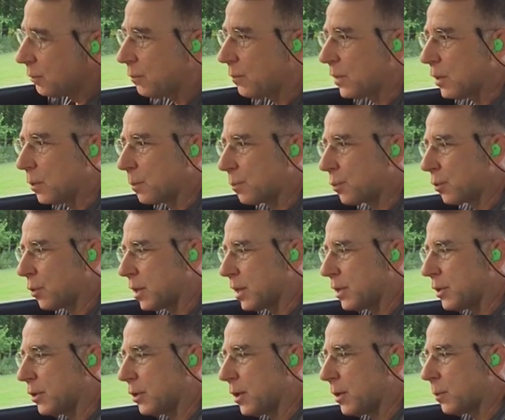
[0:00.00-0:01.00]
feel pretty
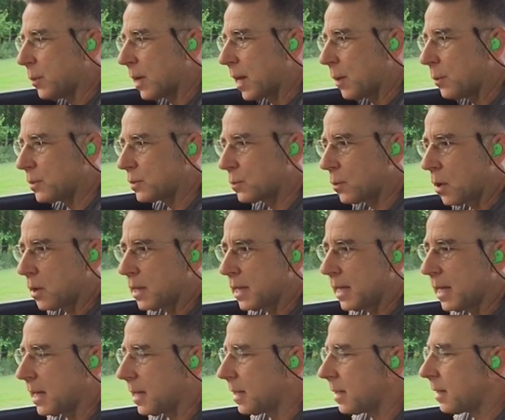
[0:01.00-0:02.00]
good. When I was running
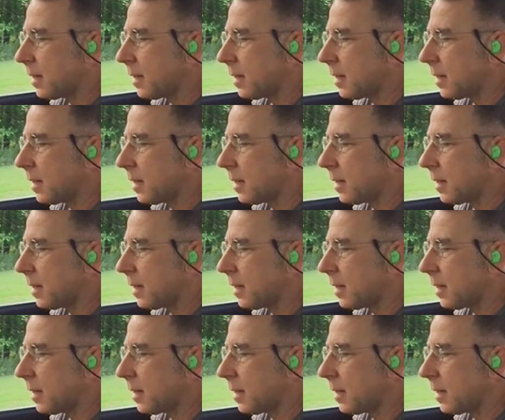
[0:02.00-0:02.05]
it